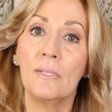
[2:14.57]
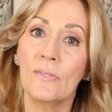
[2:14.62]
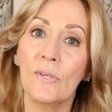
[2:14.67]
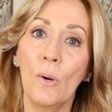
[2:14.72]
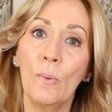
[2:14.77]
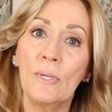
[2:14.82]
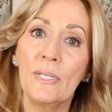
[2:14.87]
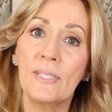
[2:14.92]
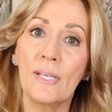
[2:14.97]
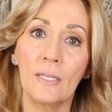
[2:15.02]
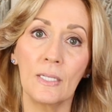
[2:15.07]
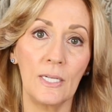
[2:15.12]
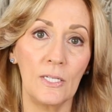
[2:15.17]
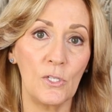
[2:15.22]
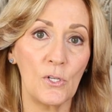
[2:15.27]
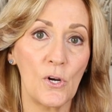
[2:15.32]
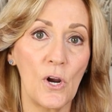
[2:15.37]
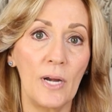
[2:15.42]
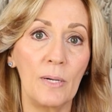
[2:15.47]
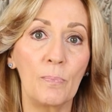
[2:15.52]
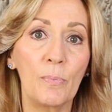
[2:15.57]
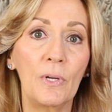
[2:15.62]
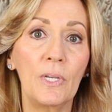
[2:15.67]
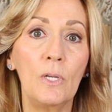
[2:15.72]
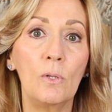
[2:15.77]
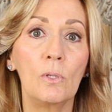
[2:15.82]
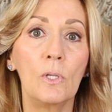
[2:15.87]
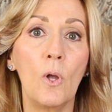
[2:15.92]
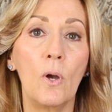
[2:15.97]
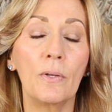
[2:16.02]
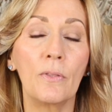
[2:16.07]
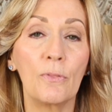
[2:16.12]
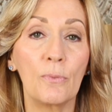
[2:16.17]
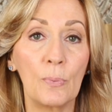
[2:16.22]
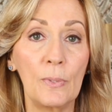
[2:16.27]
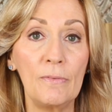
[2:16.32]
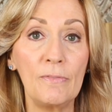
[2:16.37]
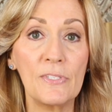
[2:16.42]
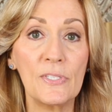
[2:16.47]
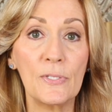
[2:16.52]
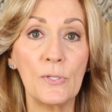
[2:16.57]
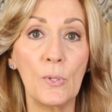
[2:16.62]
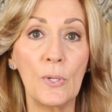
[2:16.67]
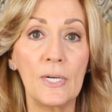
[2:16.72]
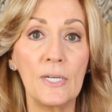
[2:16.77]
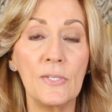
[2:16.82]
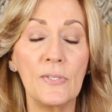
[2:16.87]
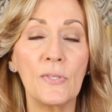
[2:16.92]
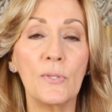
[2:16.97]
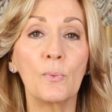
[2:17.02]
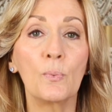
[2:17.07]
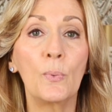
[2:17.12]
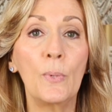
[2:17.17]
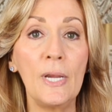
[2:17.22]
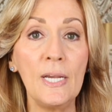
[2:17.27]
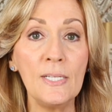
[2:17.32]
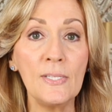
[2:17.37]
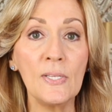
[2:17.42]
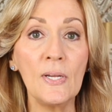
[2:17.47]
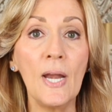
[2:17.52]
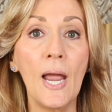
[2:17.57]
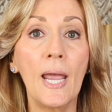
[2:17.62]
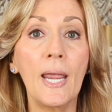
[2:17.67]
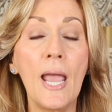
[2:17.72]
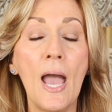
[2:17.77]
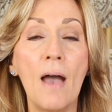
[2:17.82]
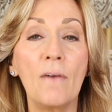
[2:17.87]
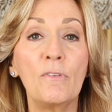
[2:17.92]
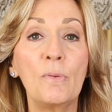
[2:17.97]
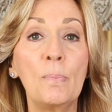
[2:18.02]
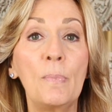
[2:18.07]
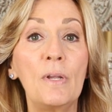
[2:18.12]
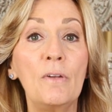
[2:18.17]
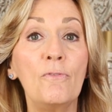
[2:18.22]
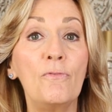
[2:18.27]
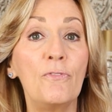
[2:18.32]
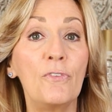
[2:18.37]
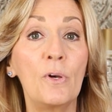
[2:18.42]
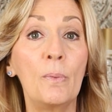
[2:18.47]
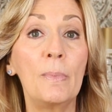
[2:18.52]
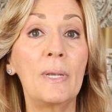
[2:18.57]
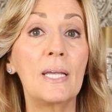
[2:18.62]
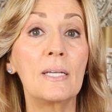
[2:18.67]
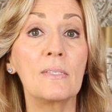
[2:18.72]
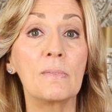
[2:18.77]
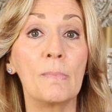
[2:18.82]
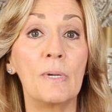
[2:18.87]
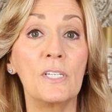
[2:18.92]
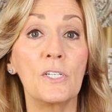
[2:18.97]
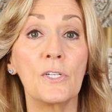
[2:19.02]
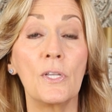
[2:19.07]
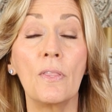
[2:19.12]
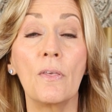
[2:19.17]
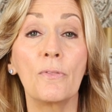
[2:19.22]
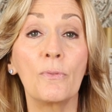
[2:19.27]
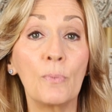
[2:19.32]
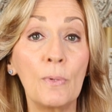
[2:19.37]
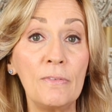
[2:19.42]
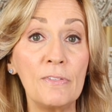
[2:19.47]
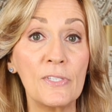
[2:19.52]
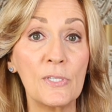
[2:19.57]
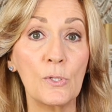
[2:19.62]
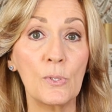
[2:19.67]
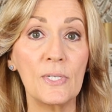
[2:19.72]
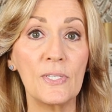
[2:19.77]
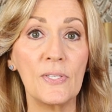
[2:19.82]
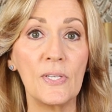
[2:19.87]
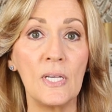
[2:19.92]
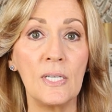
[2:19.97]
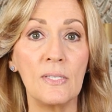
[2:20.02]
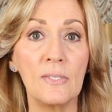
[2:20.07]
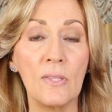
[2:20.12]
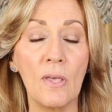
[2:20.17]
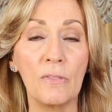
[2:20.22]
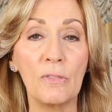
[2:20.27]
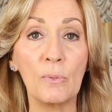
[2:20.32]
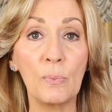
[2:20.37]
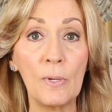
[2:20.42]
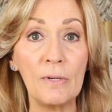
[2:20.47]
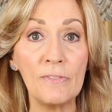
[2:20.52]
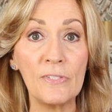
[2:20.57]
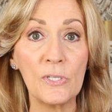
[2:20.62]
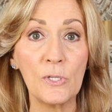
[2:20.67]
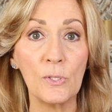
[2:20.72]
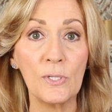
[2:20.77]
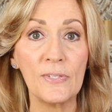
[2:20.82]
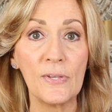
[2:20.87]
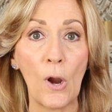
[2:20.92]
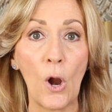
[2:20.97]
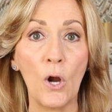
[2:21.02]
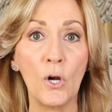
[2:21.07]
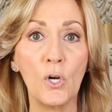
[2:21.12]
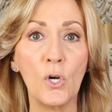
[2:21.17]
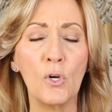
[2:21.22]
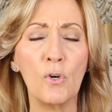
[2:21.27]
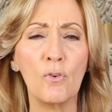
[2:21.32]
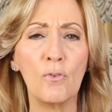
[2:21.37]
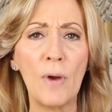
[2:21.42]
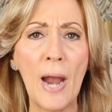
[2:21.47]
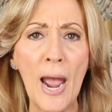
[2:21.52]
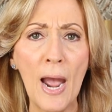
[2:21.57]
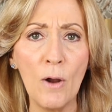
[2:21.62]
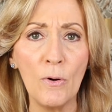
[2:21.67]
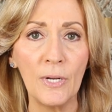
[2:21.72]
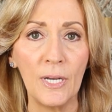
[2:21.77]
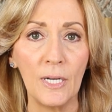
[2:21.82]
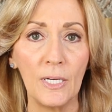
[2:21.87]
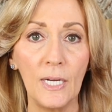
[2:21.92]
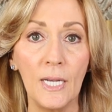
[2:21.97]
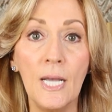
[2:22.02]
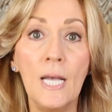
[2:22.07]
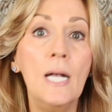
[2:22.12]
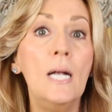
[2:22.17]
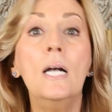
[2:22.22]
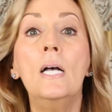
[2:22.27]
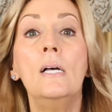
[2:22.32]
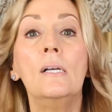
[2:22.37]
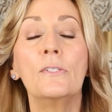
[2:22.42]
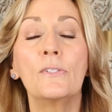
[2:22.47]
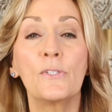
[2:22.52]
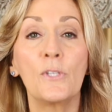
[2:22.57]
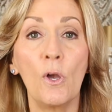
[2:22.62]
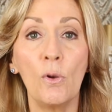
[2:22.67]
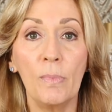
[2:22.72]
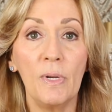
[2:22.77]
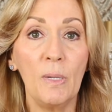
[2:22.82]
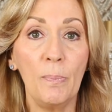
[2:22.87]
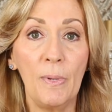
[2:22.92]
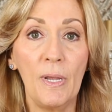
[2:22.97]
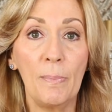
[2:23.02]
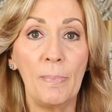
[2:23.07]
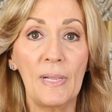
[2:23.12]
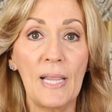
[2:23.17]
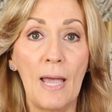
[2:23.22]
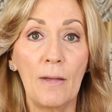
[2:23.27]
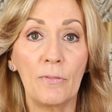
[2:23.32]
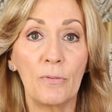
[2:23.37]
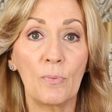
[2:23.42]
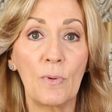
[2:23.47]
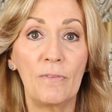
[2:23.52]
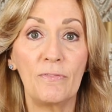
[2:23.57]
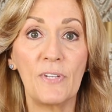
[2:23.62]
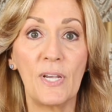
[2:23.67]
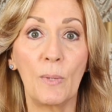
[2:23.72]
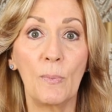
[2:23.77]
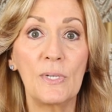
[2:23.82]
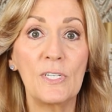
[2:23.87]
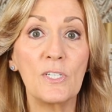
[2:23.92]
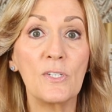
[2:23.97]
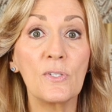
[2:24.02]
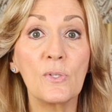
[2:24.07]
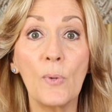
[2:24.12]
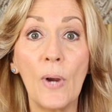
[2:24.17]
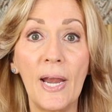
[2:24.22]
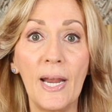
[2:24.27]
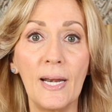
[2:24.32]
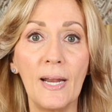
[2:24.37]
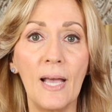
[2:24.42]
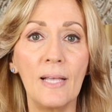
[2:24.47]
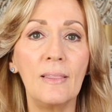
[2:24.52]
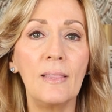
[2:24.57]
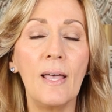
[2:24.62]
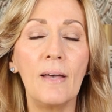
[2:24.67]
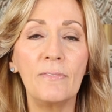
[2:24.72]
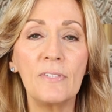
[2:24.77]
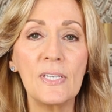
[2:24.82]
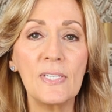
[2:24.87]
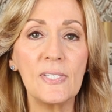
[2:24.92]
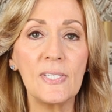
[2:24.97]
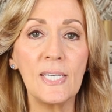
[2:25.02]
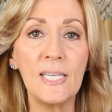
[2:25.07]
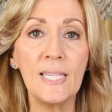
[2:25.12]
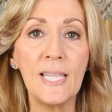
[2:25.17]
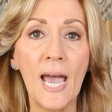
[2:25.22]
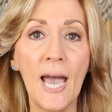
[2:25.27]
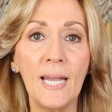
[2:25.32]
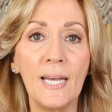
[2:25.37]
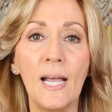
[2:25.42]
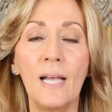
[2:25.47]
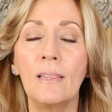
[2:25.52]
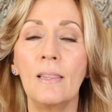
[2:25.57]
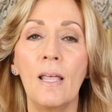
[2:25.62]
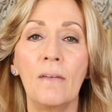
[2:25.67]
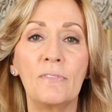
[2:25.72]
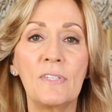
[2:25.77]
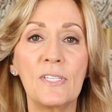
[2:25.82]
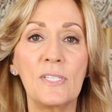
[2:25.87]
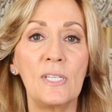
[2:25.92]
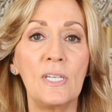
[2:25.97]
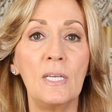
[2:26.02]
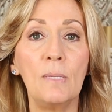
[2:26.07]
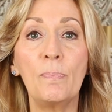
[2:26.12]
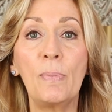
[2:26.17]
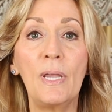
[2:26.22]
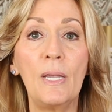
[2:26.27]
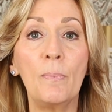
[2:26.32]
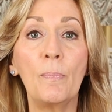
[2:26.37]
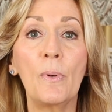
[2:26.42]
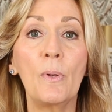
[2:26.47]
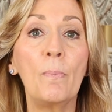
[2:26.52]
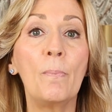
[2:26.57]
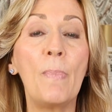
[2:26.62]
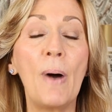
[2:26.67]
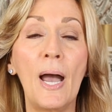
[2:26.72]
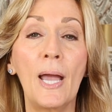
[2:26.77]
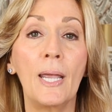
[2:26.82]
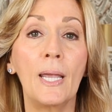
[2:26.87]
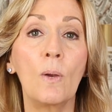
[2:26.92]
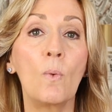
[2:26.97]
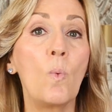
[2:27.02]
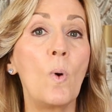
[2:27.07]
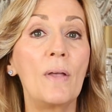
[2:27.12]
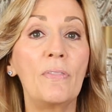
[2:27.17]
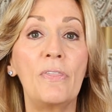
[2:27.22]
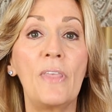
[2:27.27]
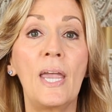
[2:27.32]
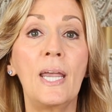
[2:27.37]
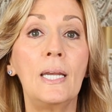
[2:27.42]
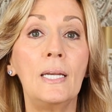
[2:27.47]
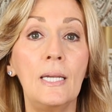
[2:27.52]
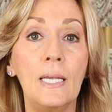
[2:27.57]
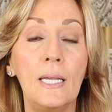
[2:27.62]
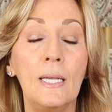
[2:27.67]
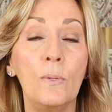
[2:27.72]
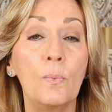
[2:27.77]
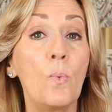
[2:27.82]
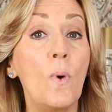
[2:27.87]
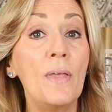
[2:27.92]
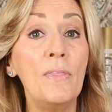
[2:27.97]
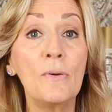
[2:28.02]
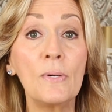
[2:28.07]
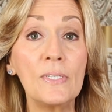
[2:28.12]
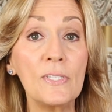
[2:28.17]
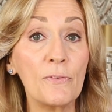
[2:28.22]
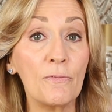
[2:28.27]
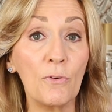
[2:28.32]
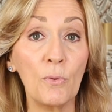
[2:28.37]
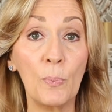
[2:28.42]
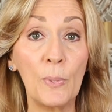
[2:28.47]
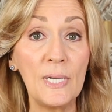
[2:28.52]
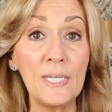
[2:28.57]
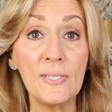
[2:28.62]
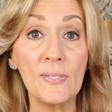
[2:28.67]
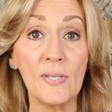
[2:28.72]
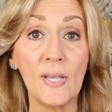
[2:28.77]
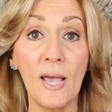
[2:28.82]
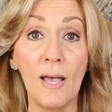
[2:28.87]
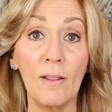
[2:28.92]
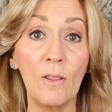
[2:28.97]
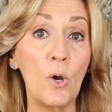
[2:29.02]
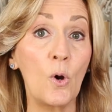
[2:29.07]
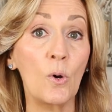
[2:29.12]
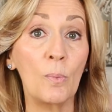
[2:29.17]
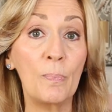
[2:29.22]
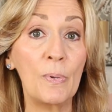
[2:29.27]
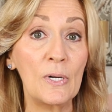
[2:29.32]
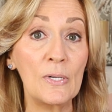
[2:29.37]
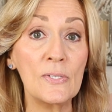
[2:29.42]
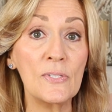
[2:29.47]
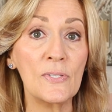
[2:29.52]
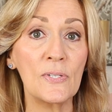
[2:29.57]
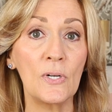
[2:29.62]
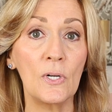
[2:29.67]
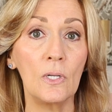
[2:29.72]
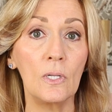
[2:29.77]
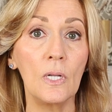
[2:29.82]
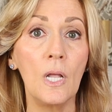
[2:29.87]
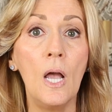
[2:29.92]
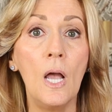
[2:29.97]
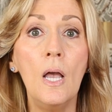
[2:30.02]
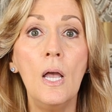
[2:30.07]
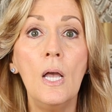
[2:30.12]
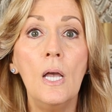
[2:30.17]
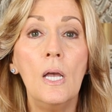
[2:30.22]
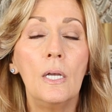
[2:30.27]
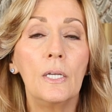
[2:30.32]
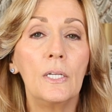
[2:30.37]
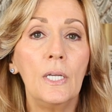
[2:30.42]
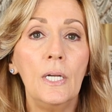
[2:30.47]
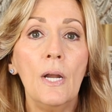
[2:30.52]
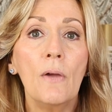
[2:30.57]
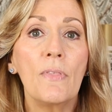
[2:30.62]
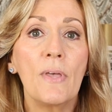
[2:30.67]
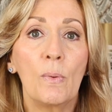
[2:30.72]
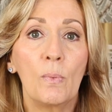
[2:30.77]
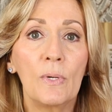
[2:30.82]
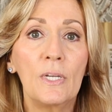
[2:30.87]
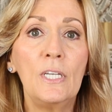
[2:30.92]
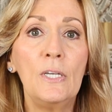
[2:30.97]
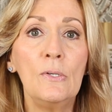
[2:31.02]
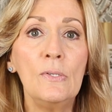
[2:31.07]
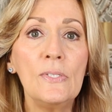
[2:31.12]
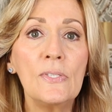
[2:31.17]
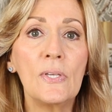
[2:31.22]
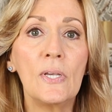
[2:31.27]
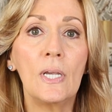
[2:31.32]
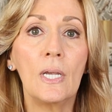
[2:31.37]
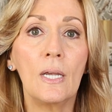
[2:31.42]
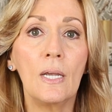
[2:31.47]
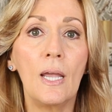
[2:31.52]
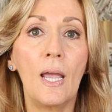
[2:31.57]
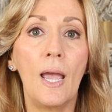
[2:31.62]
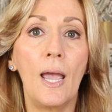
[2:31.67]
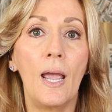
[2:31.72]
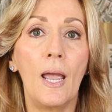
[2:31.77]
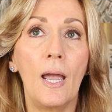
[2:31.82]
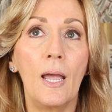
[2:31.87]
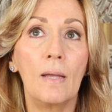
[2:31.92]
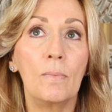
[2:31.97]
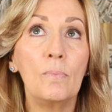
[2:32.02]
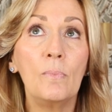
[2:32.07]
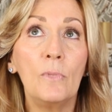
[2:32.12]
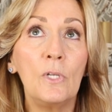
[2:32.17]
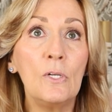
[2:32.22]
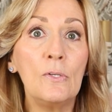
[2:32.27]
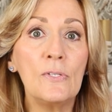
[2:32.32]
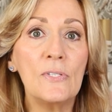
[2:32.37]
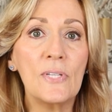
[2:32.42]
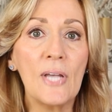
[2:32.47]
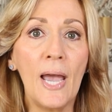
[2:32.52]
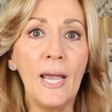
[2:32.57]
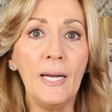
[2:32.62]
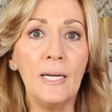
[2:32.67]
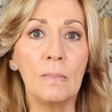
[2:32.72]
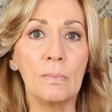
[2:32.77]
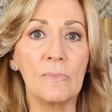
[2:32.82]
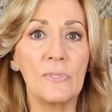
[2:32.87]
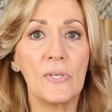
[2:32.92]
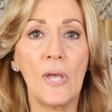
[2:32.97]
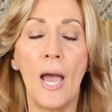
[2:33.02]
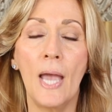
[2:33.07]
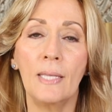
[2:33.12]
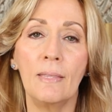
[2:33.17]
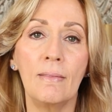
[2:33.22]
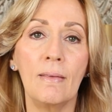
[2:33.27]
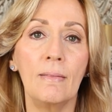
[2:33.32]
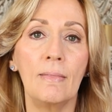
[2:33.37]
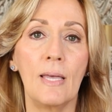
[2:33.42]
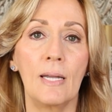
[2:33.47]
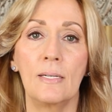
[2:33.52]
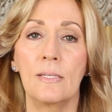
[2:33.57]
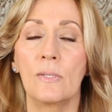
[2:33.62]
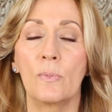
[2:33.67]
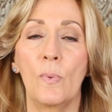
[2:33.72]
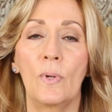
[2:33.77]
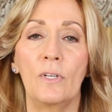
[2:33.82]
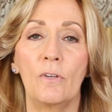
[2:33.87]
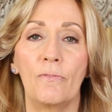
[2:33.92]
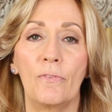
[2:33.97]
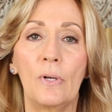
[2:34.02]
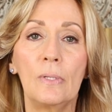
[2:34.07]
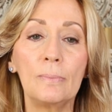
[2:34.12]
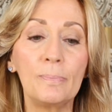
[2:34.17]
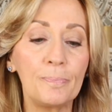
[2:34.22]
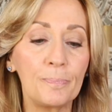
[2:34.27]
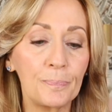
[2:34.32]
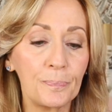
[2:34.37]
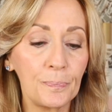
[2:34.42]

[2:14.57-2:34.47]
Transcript: As always, I'm going to try to bring you along thrift stores. The reason I haven't been filming as much in the thrift stores is that thrift stores are crowded. So many people out thrifting, which is great. I love to see that. I love to see people buying what they need, whether it's for resale or personal, you know, that we're using uh, used items. I think that is wonderful.